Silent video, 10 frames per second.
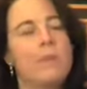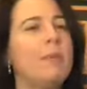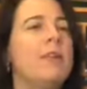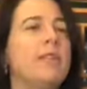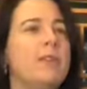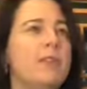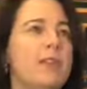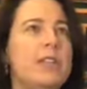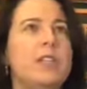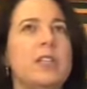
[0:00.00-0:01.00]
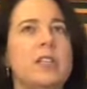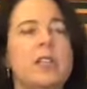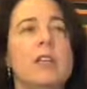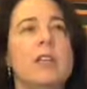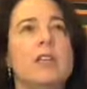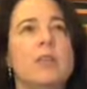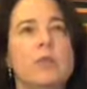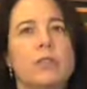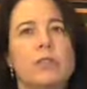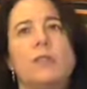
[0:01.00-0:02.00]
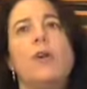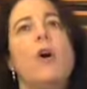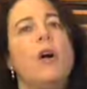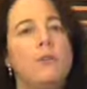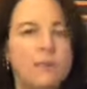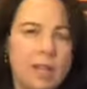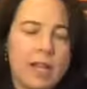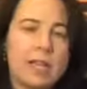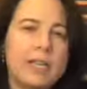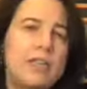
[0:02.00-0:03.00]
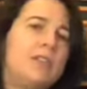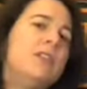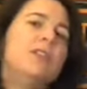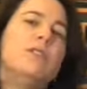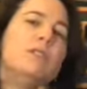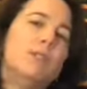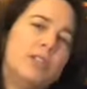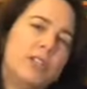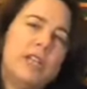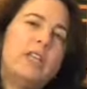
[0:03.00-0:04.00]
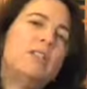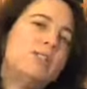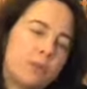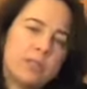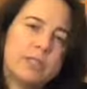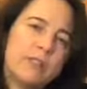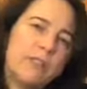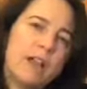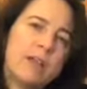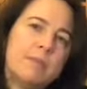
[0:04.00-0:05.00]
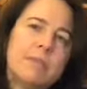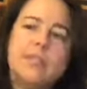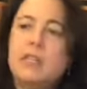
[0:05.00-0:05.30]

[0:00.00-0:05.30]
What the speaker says: by definition, you are sort of offline of the originating source of the documents.